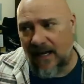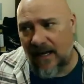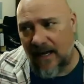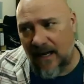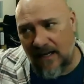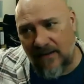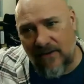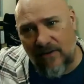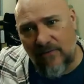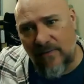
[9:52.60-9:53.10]

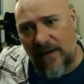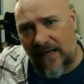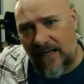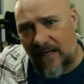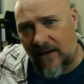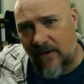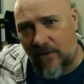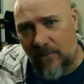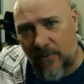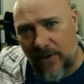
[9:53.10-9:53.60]
and they're ready to
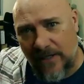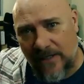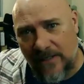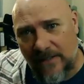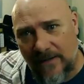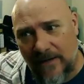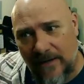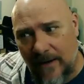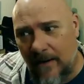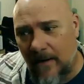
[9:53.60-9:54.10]
go to work.
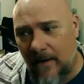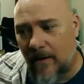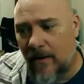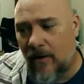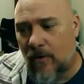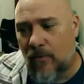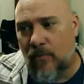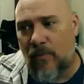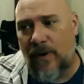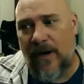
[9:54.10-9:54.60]

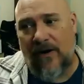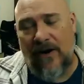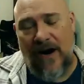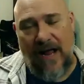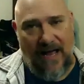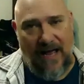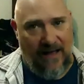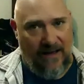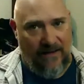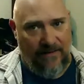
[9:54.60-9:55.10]

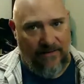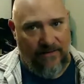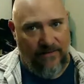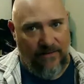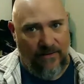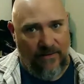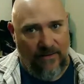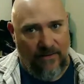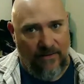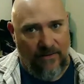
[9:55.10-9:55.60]
Whereas
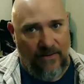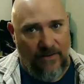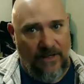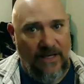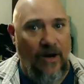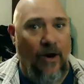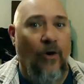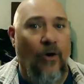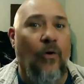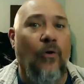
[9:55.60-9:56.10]

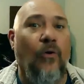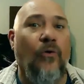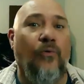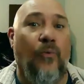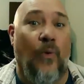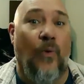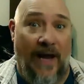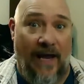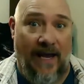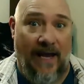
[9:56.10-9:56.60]
the old
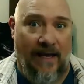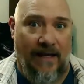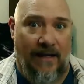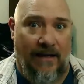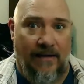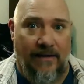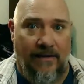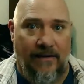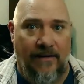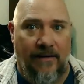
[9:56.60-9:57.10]

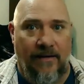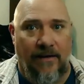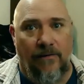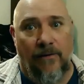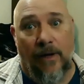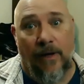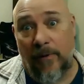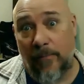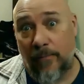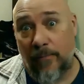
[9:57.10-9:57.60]
way
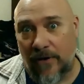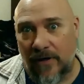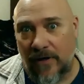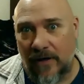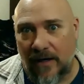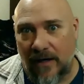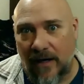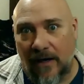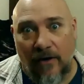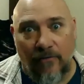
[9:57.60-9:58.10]
Let me book
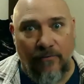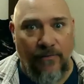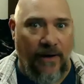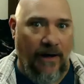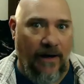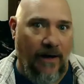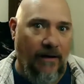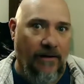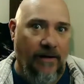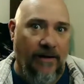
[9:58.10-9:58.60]
you
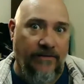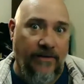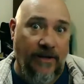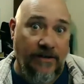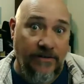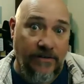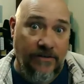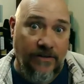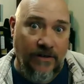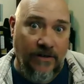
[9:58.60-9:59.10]
airfare. Let's
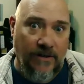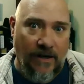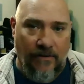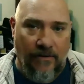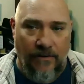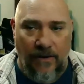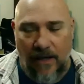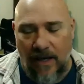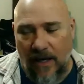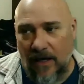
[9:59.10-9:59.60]
get you
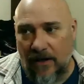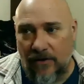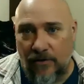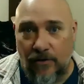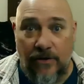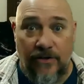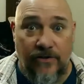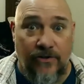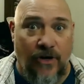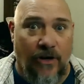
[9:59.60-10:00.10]
to,
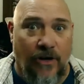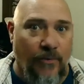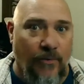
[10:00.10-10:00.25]
you can start